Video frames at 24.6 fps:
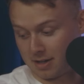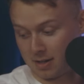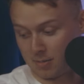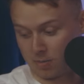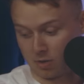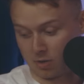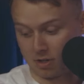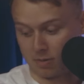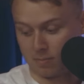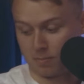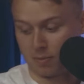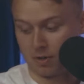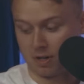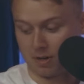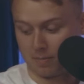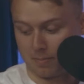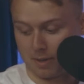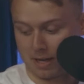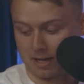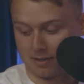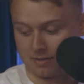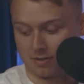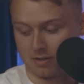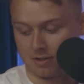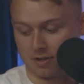I'm going to put it
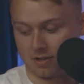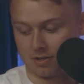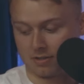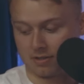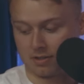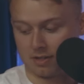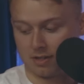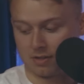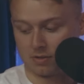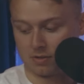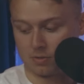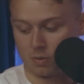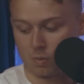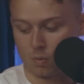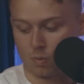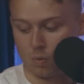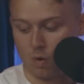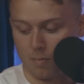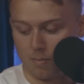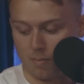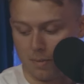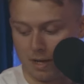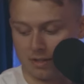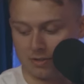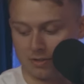back to you. And it says,
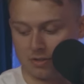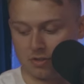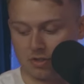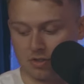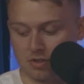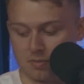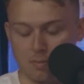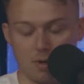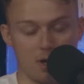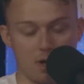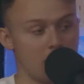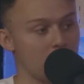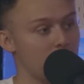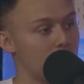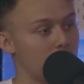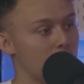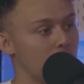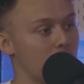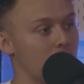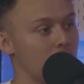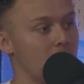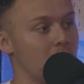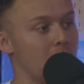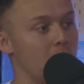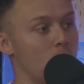what makes you
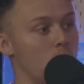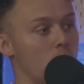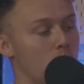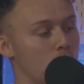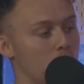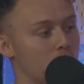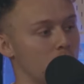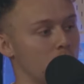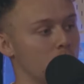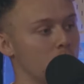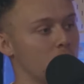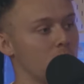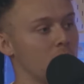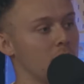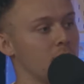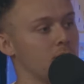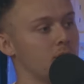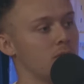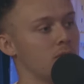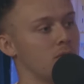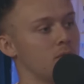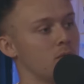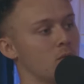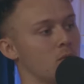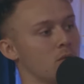smile and what are you
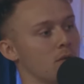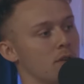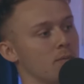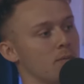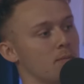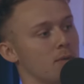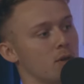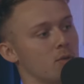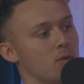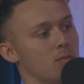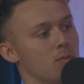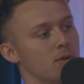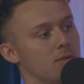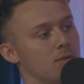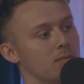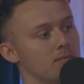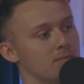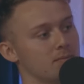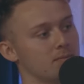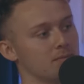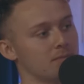grateful for at the moment?